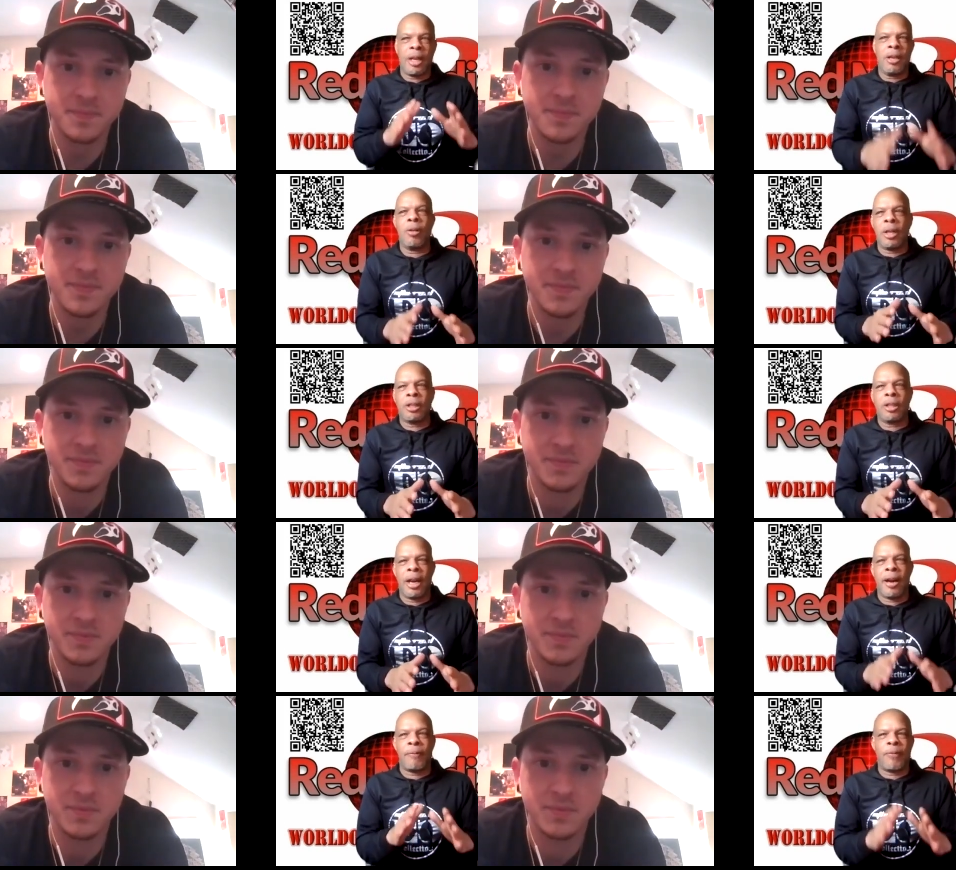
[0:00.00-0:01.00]
Speaker 1: I know that you
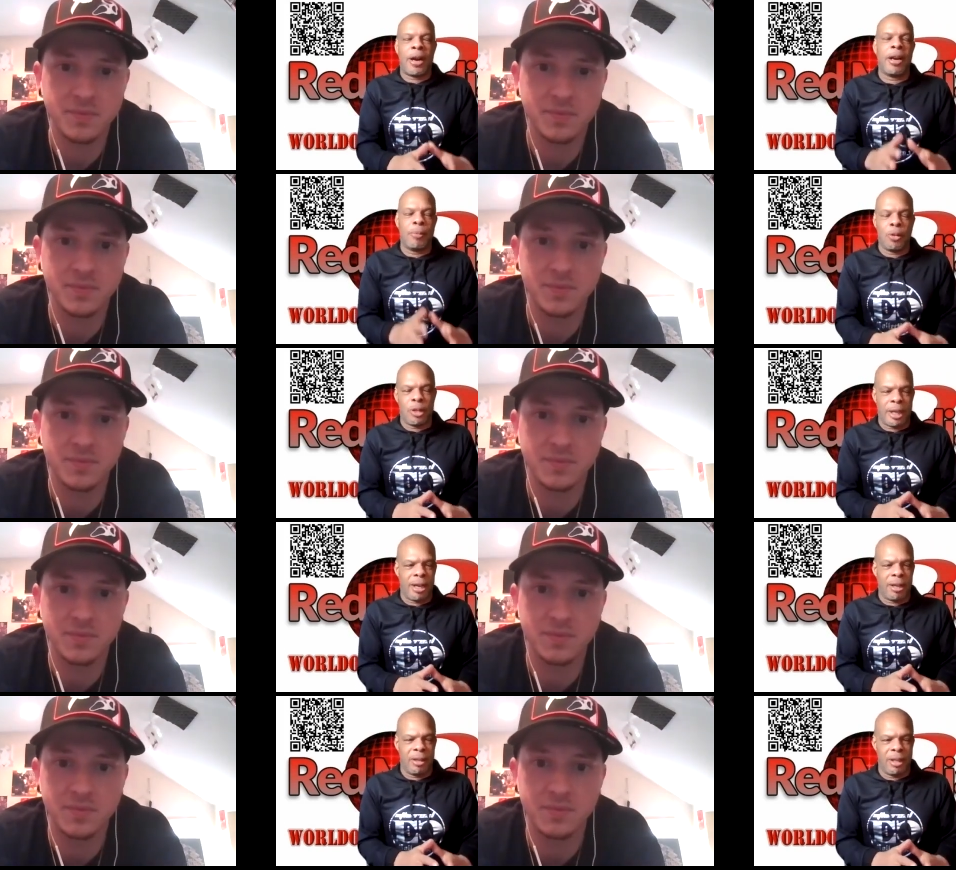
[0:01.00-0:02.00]
got fire music
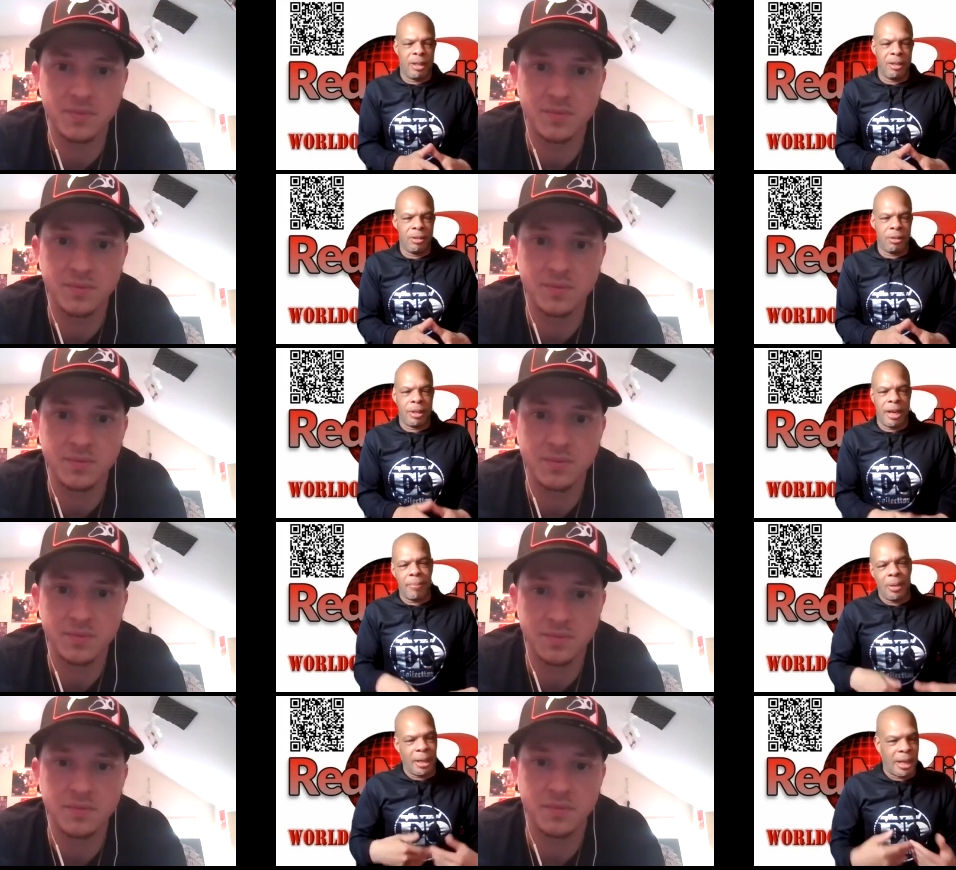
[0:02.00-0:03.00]
out there.
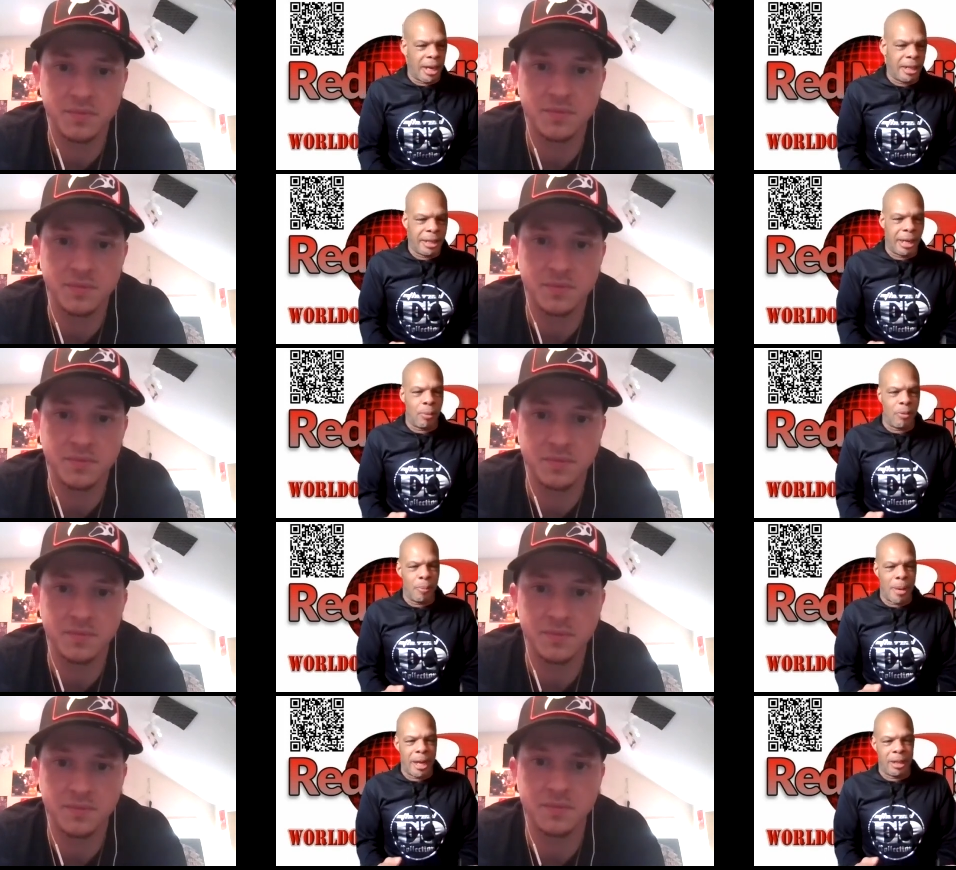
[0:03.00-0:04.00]
I've been in contact with
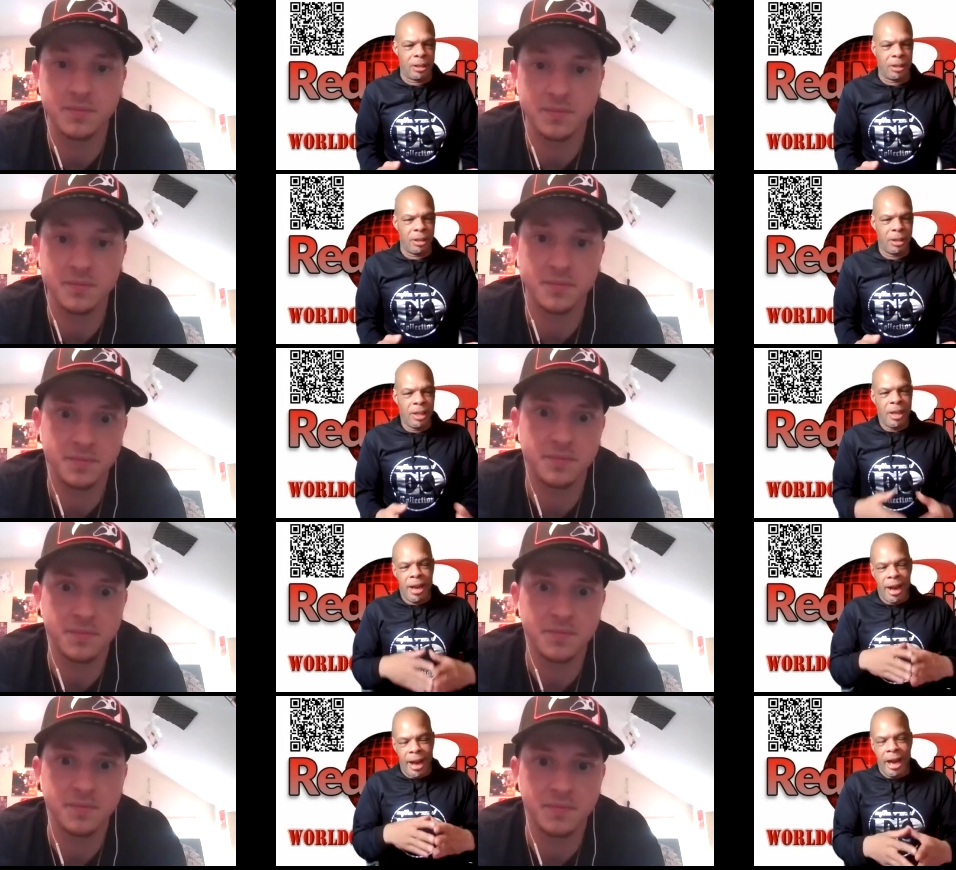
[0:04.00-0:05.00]
your manager.
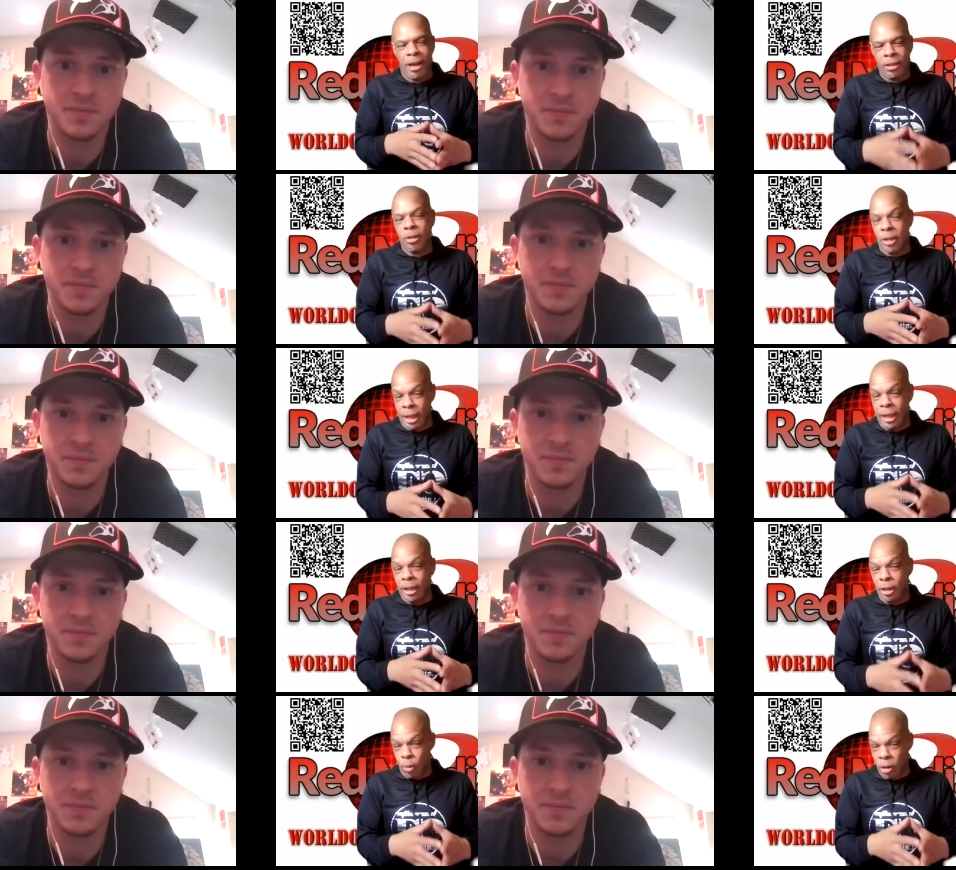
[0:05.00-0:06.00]
I understand
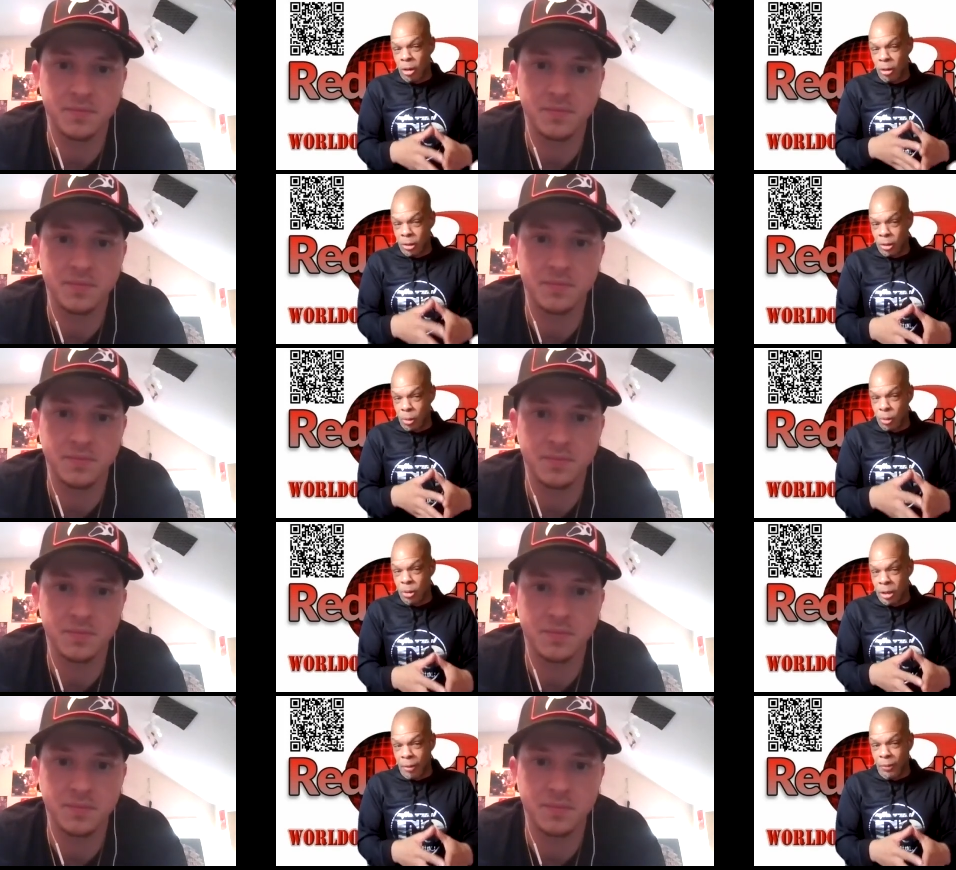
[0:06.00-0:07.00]
that you're working on some
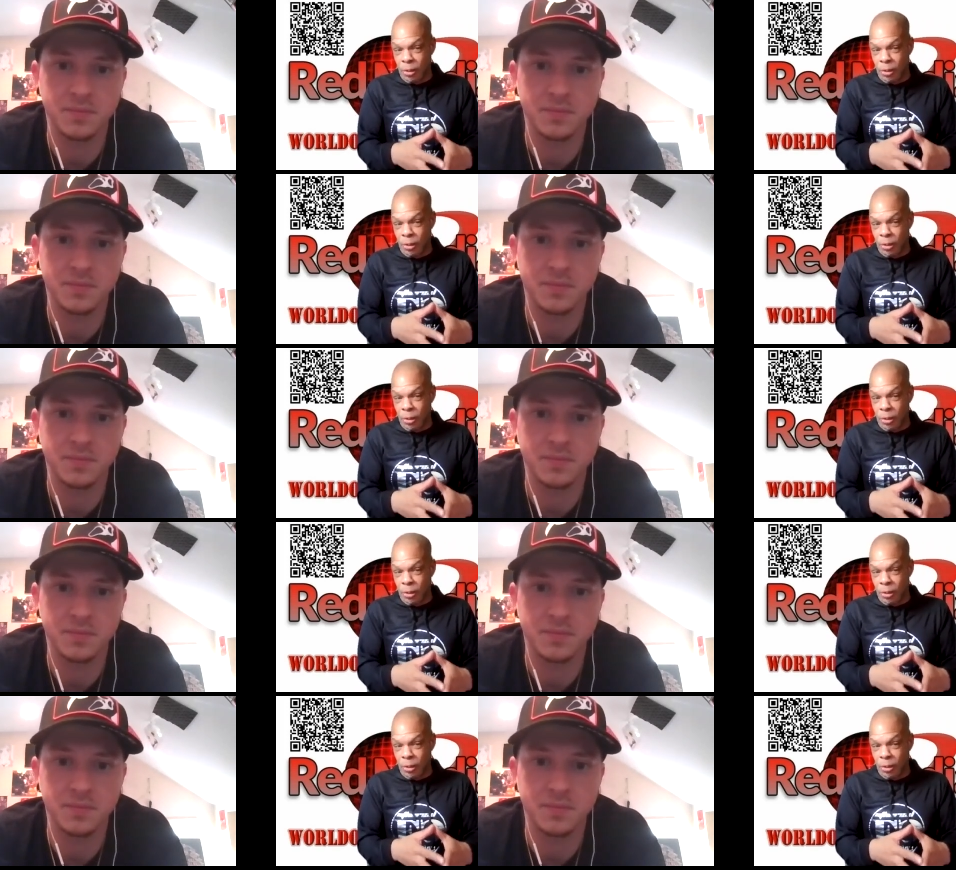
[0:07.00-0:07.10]
new stuff